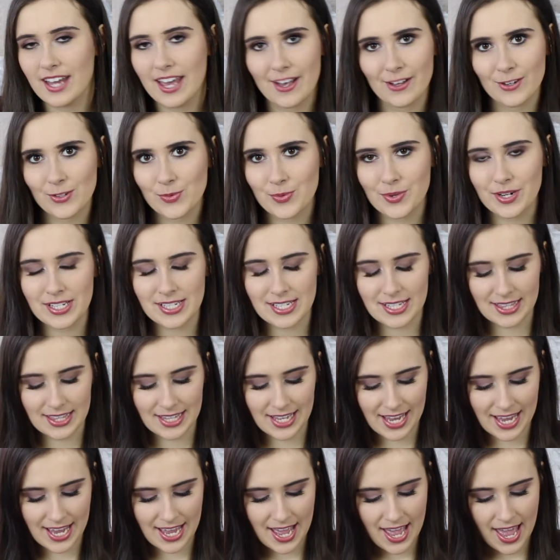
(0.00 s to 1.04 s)
nails
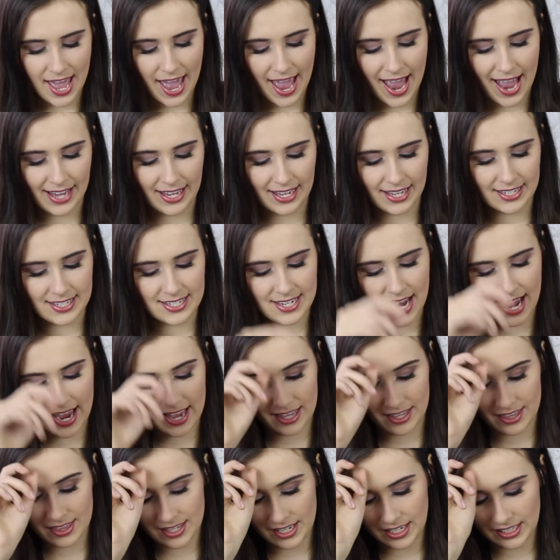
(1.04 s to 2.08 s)
recently and
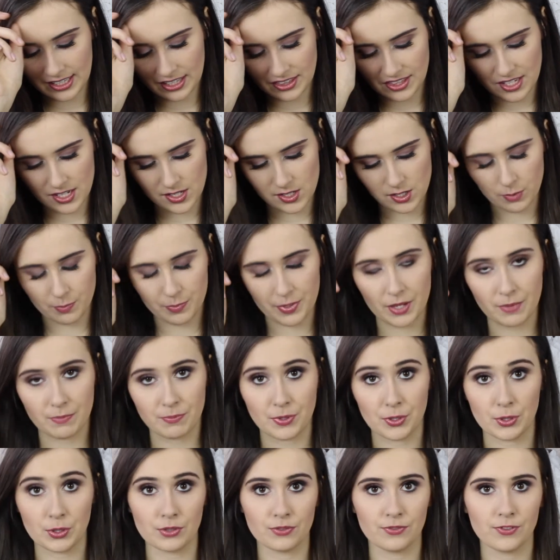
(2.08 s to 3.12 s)
I think that this will be
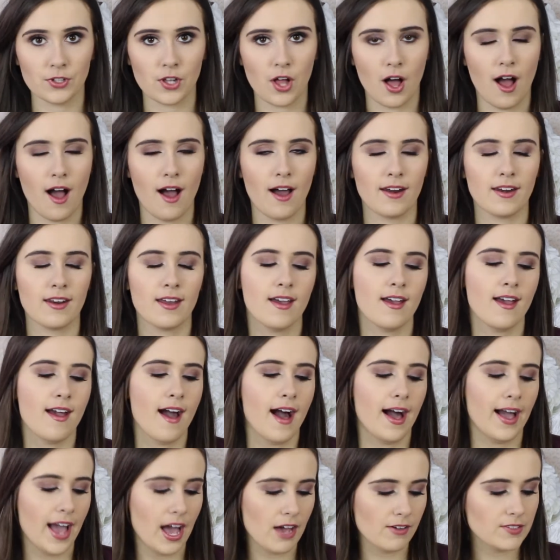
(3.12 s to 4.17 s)
beautiful on.
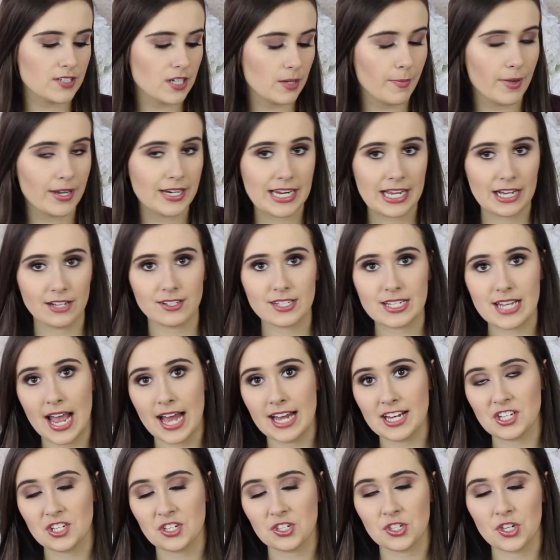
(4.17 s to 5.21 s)
I haven't done my nails
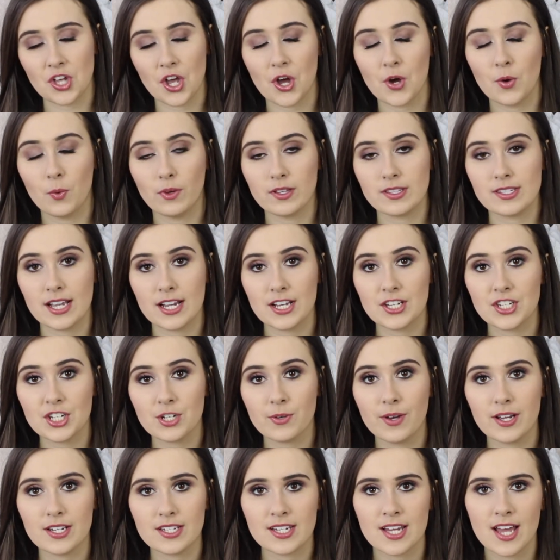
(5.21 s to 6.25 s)
yet so once I
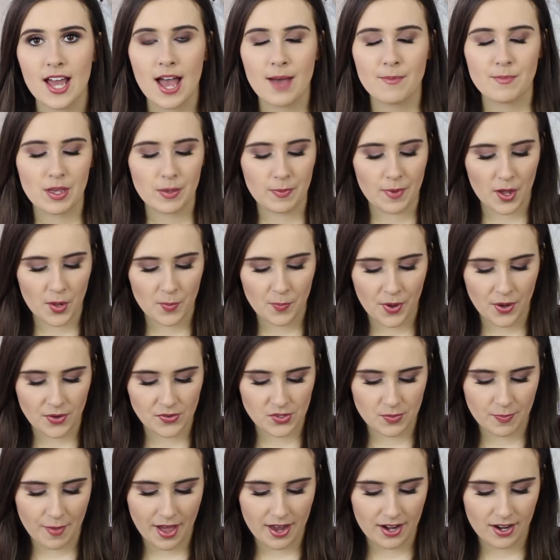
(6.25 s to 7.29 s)
do it maybe I'll
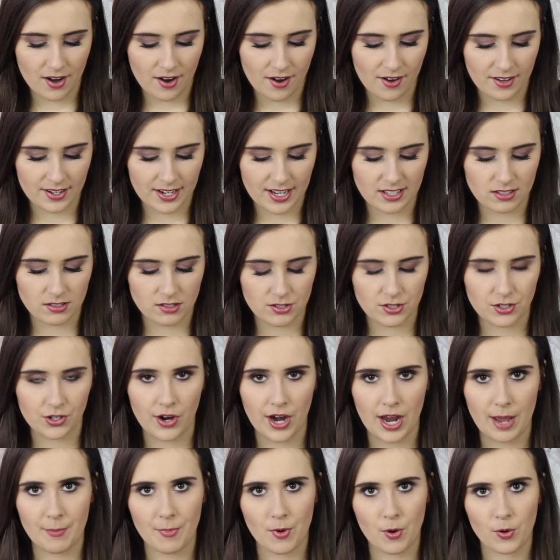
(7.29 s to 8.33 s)
post about it on
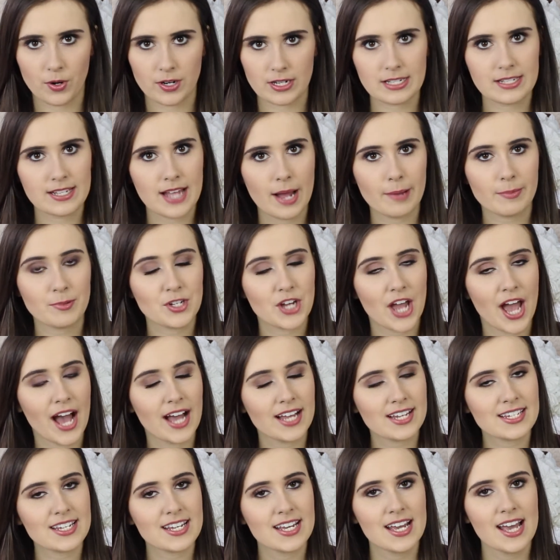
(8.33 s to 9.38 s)
Instagram or
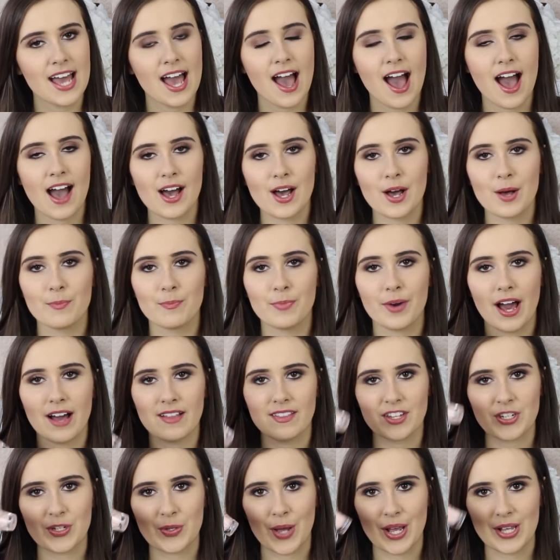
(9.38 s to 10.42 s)
Snapchat um, but I'll
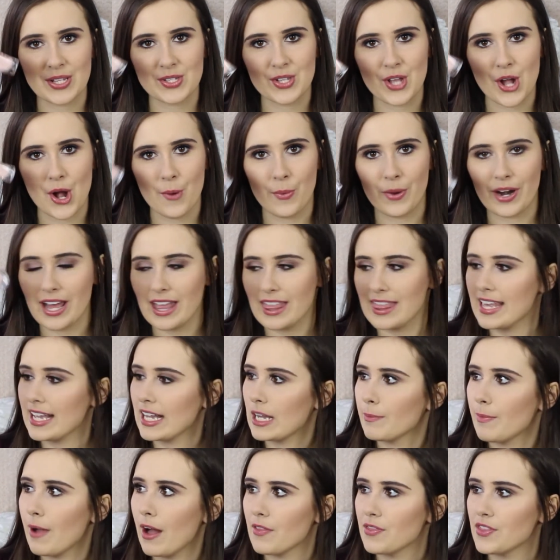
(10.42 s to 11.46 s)
let you guys know what I
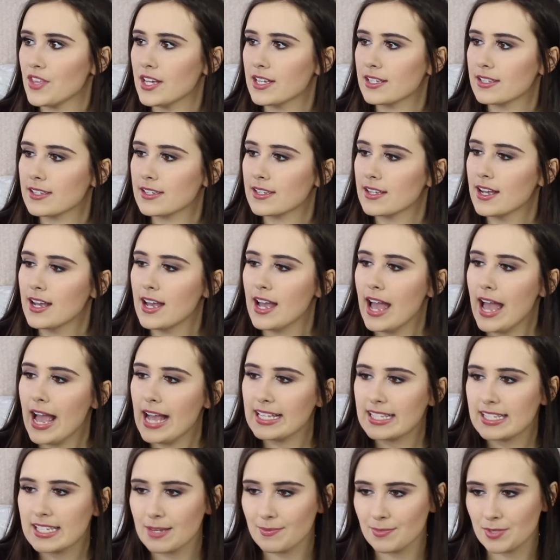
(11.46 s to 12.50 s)
think about this.
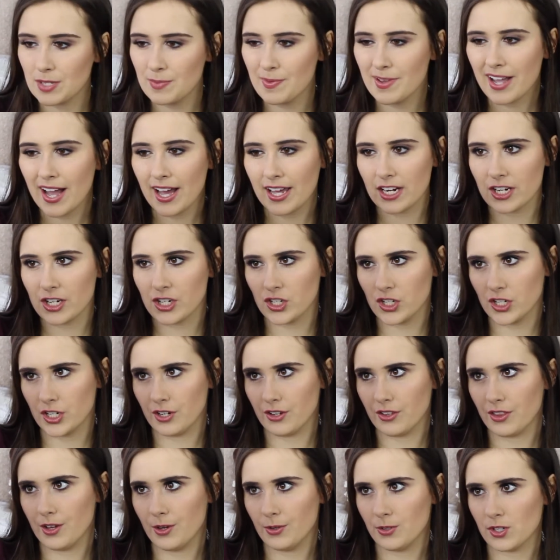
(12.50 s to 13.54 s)
It seems to be kind of
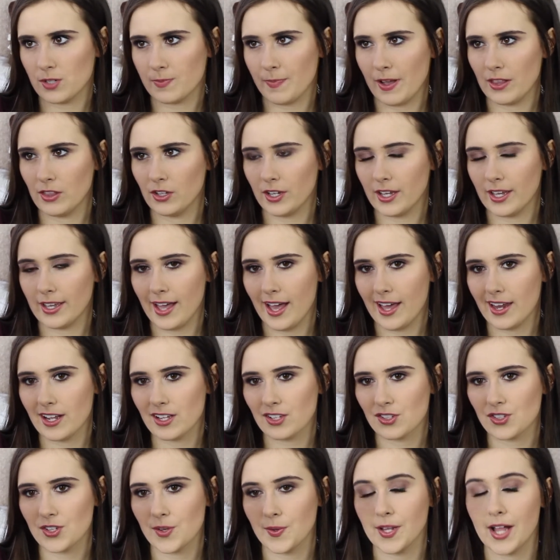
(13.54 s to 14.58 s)
sheer though just by looking at
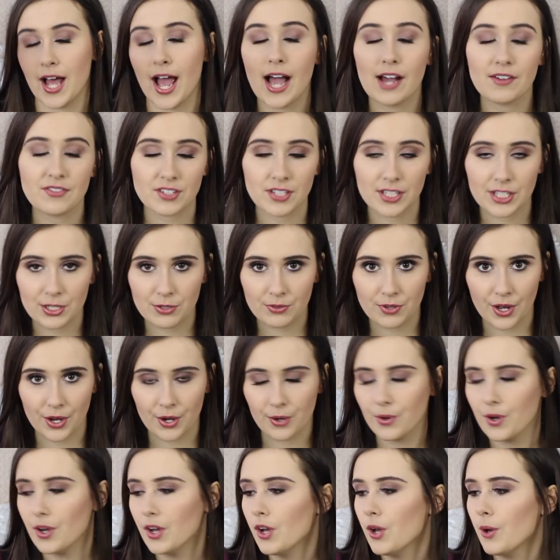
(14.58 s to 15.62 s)
it so I'll have to let you
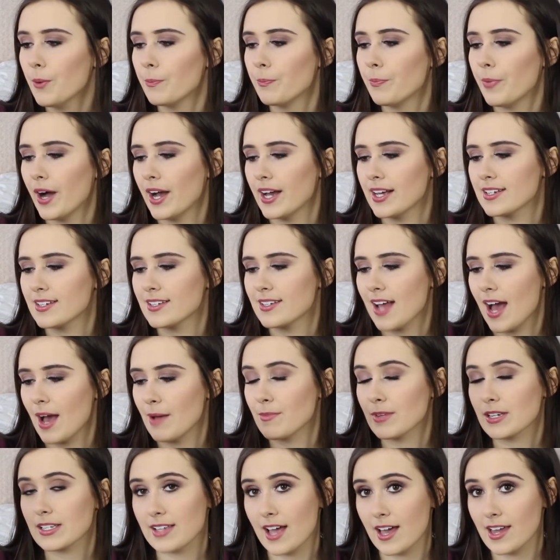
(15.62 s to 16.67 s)
know but
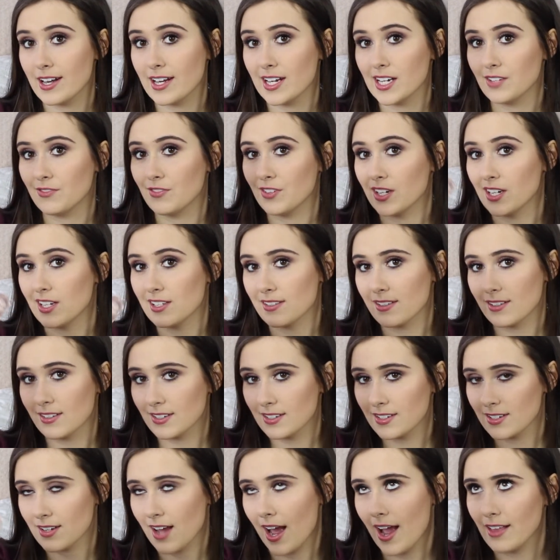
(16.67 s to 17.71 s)
I'm excited if it
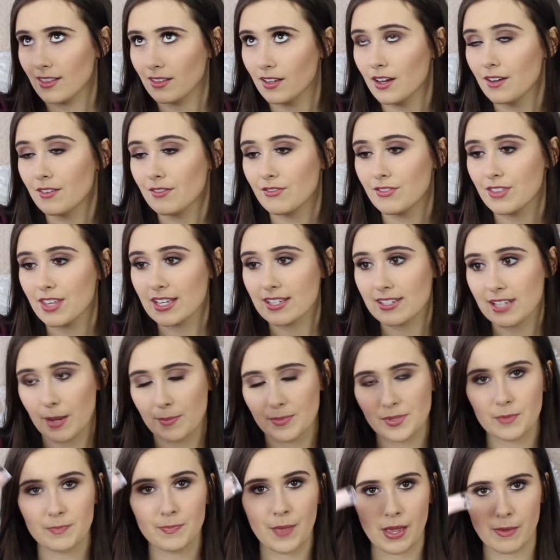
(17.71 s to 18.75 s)
isn't. I love these
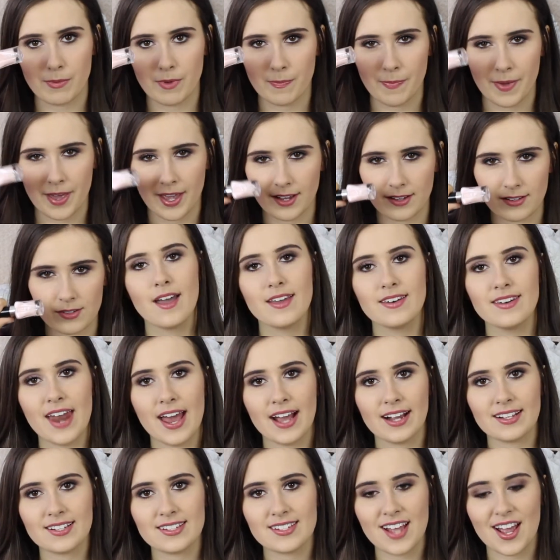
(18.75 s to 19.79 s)
types of baby pinks.
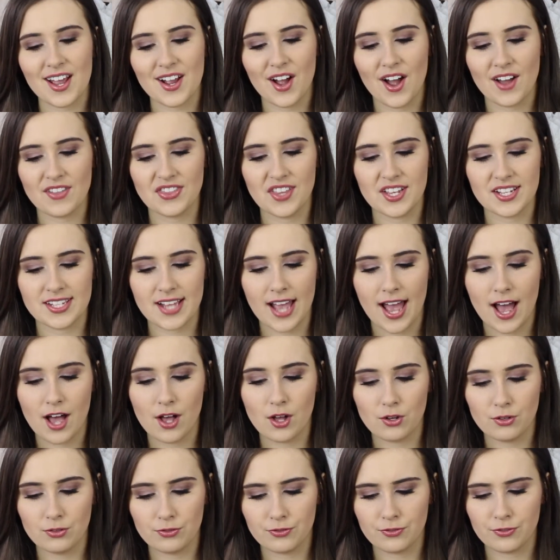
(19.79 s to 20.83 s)
Next I got this
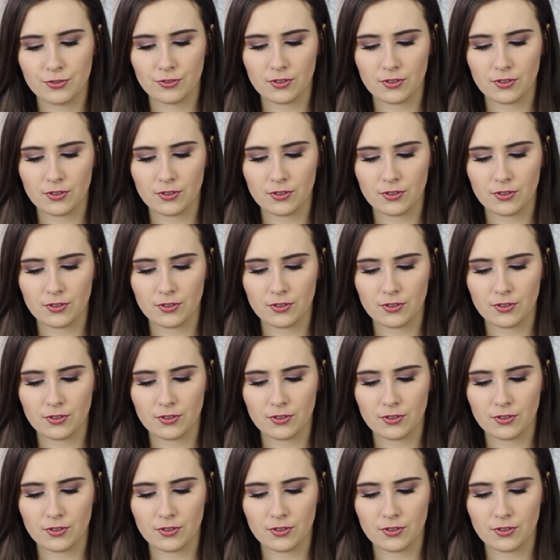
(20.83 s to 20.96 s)
e.l.f.